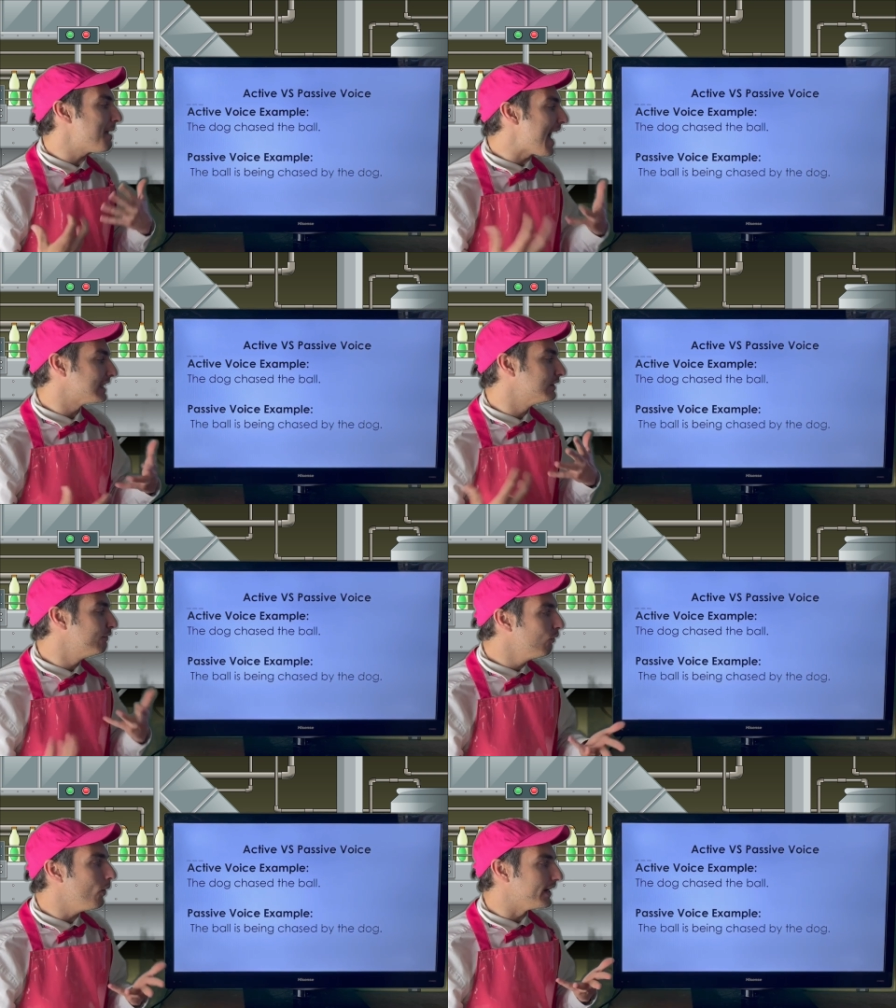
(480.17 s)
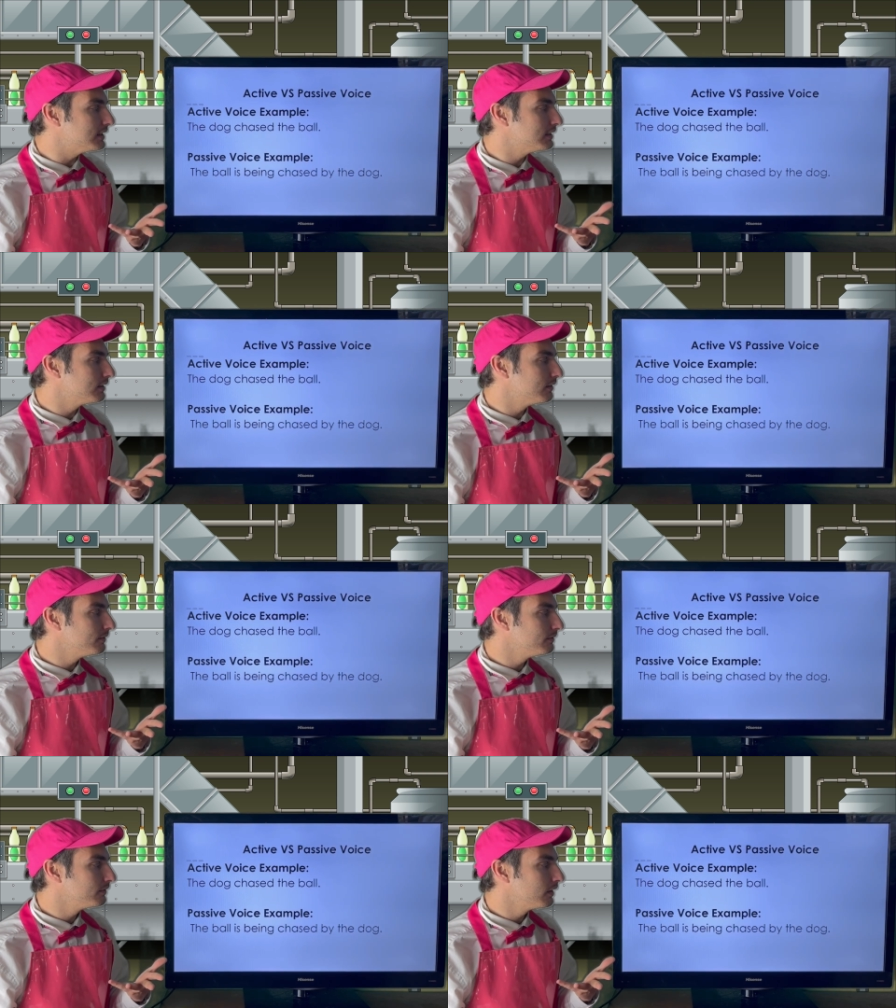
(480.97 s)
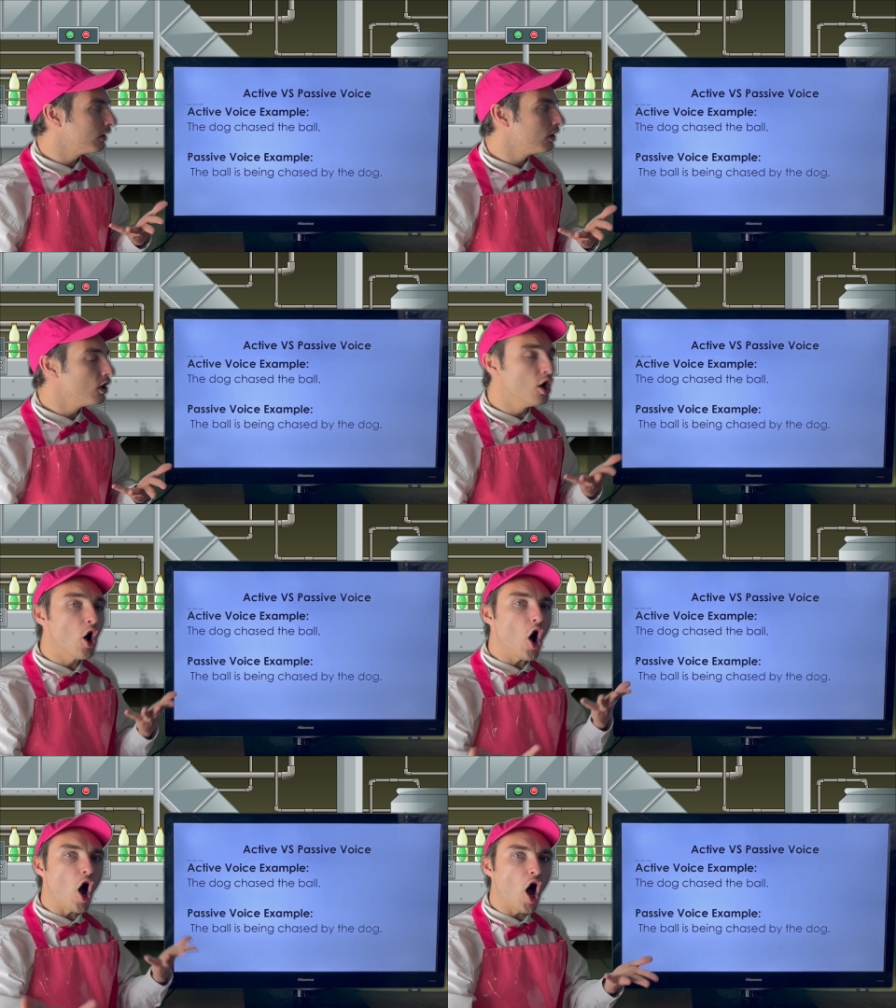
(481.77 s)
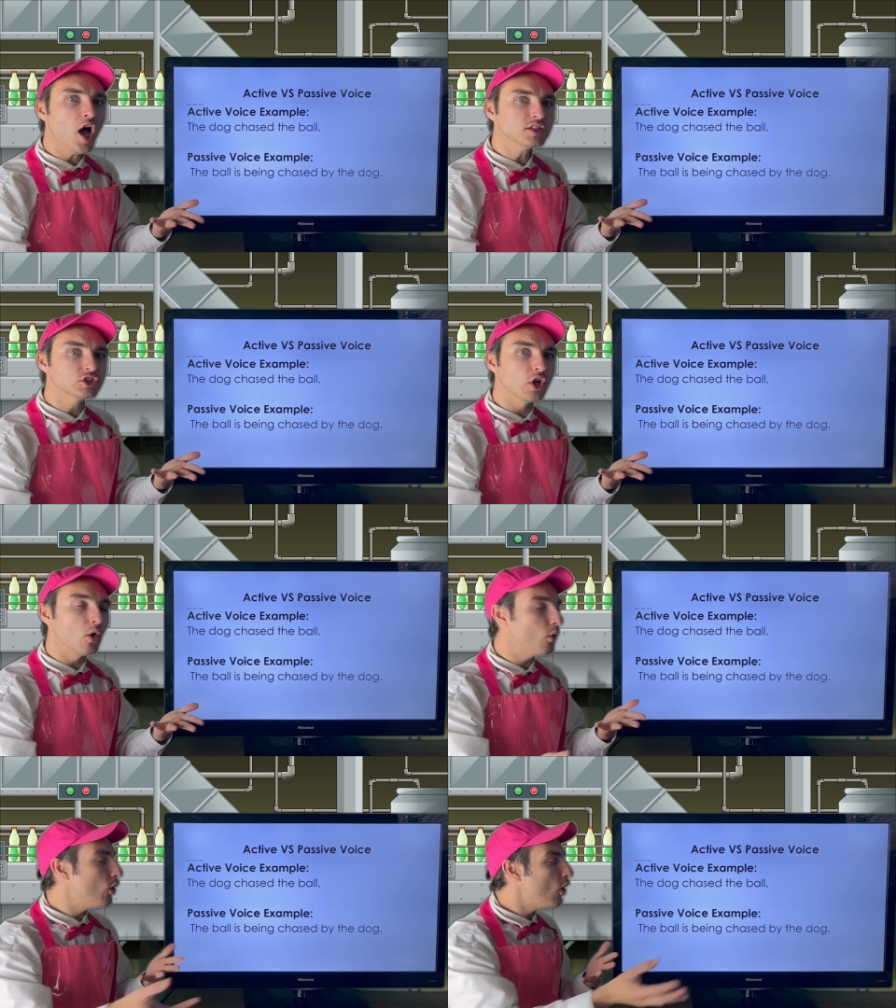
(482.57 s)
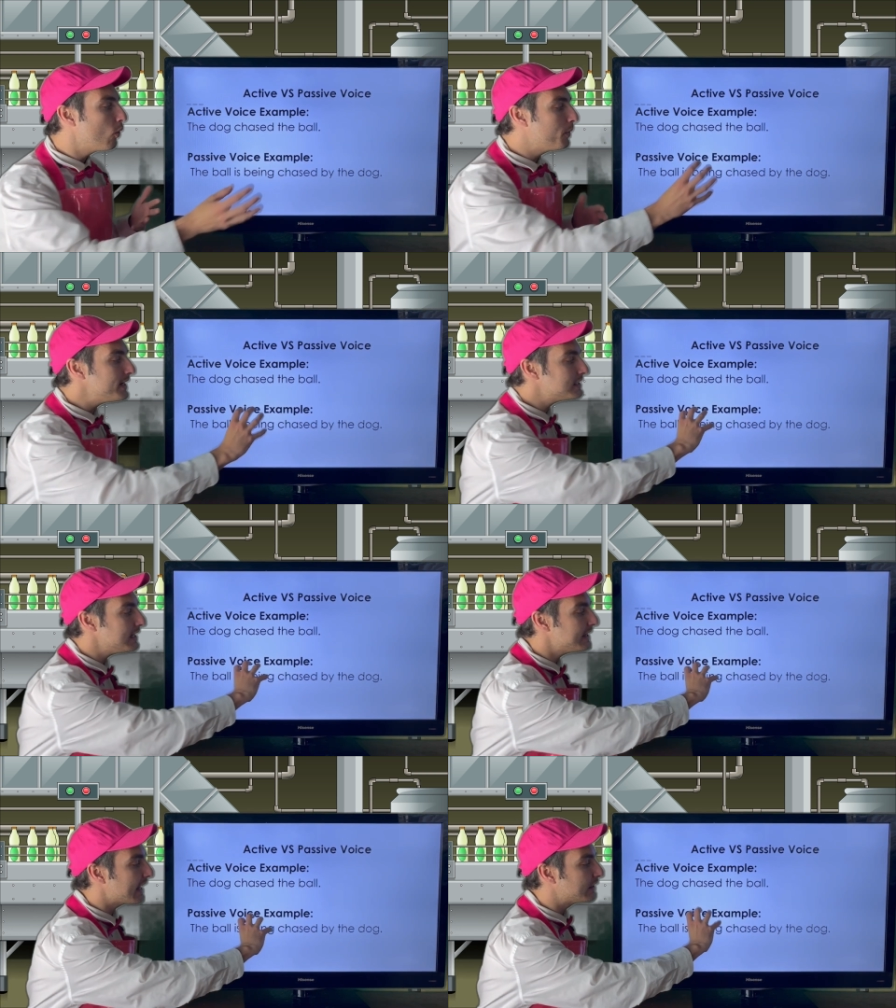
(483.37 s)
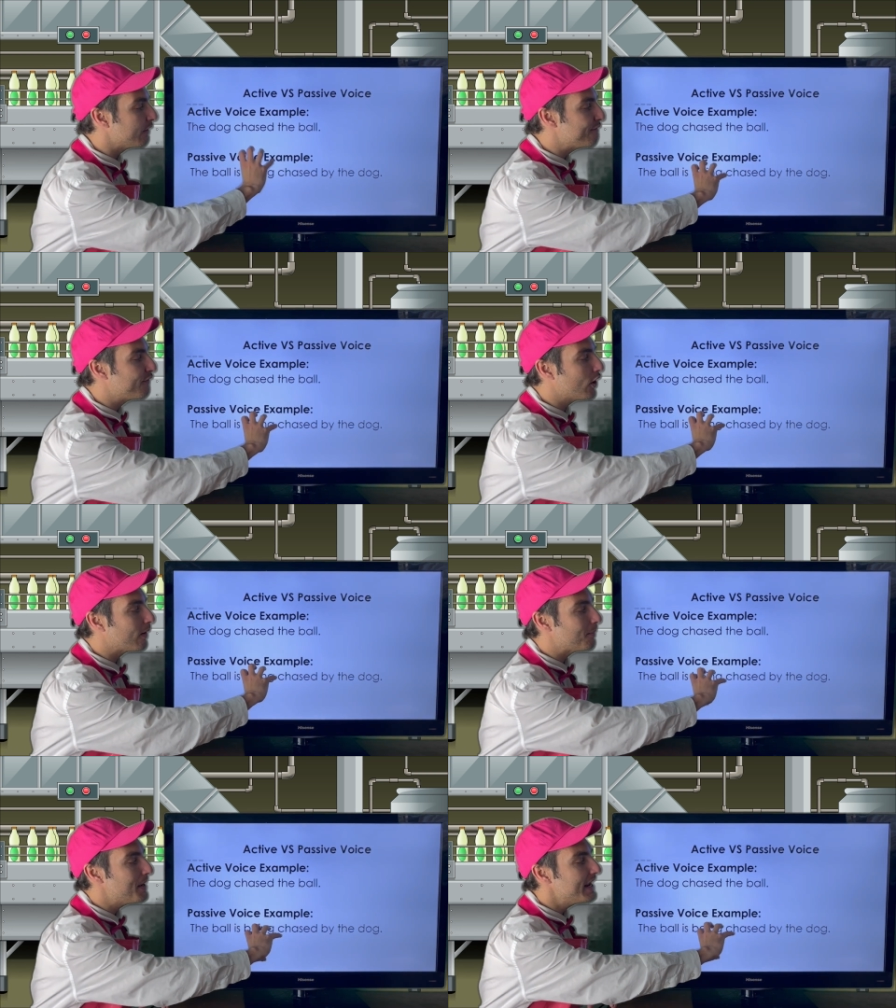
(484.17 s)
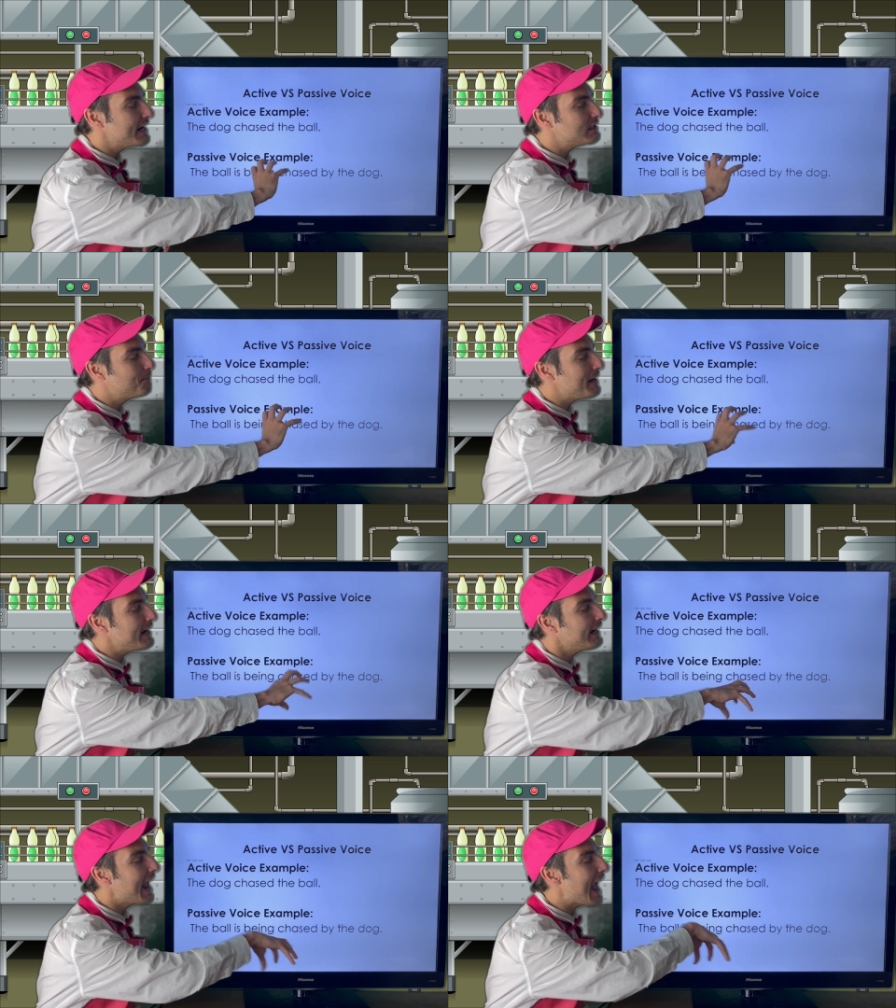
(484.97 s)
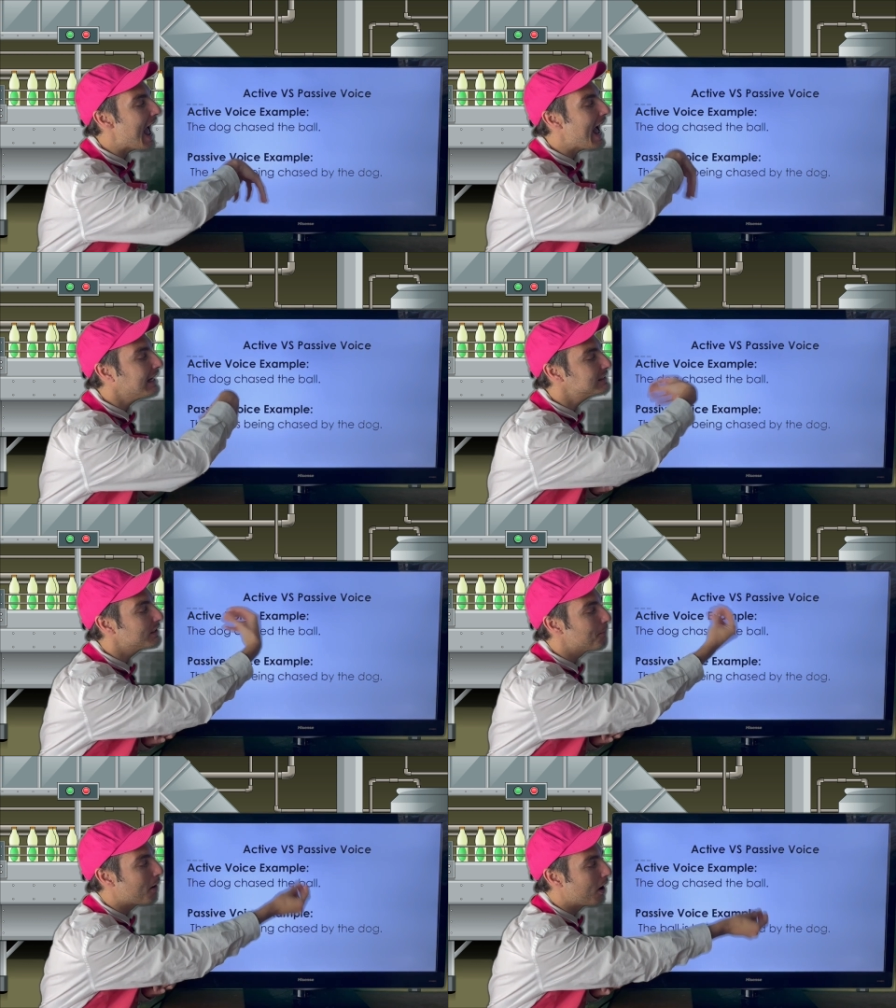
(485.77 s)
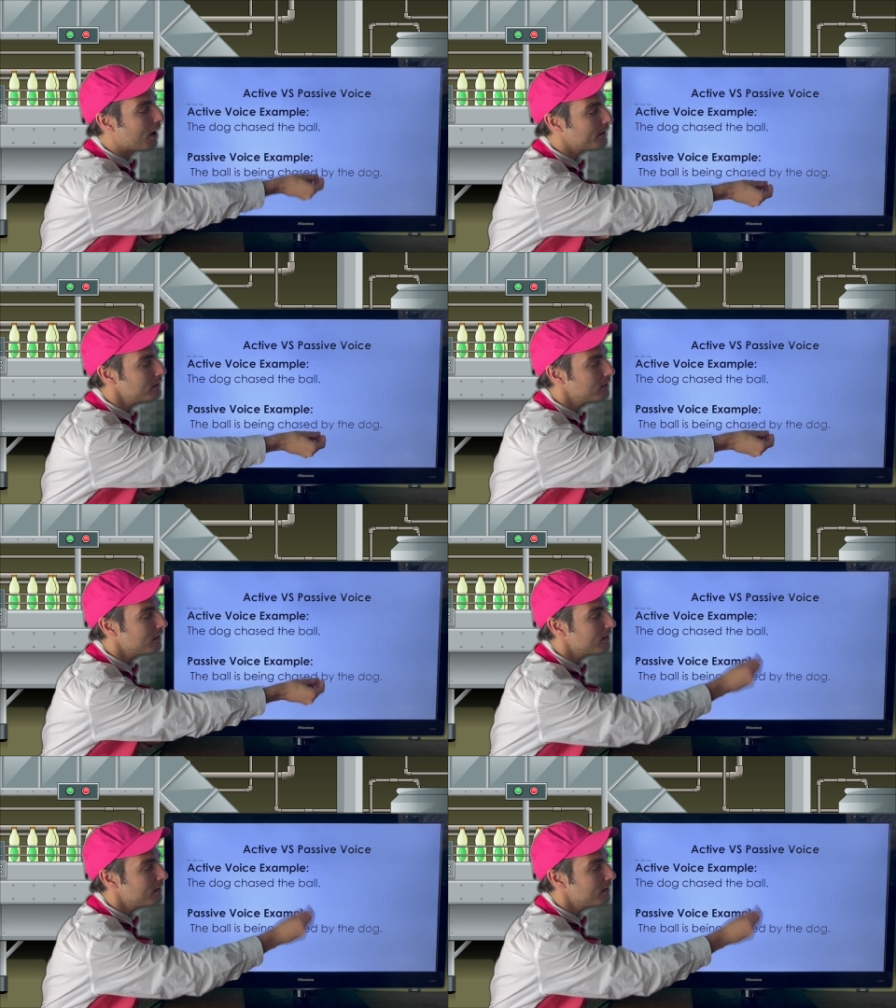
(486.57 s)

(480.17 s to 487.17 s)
passive voice. Also, we see that the verb is being acted upon,